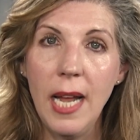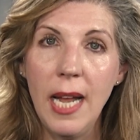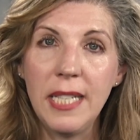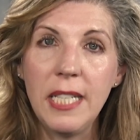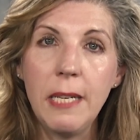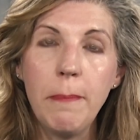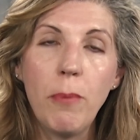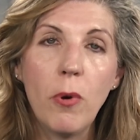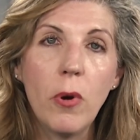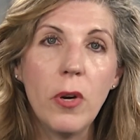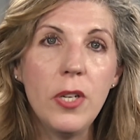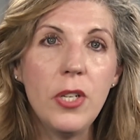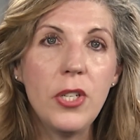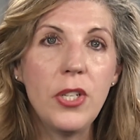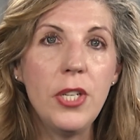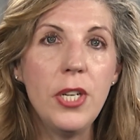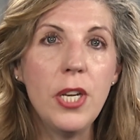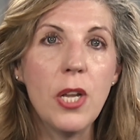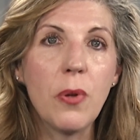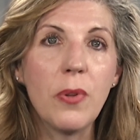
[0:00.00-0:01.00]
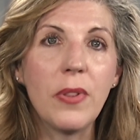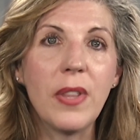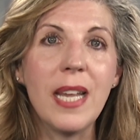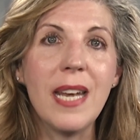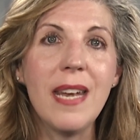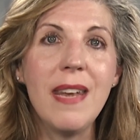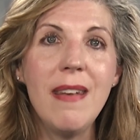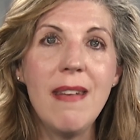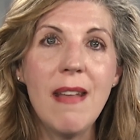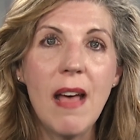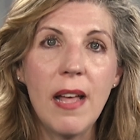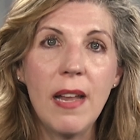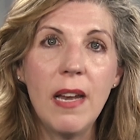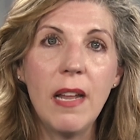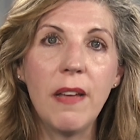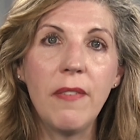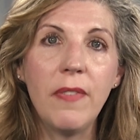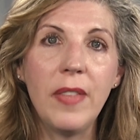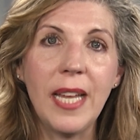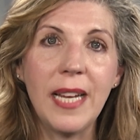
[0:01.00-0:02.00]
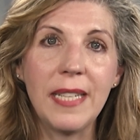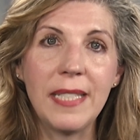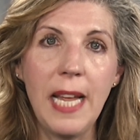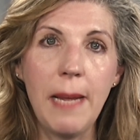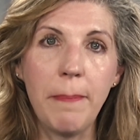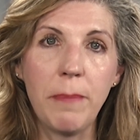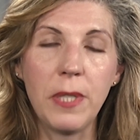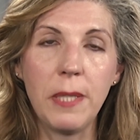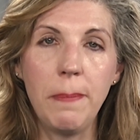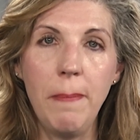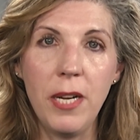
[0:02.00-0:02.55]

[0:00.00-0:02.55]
It's important to note that none of the examples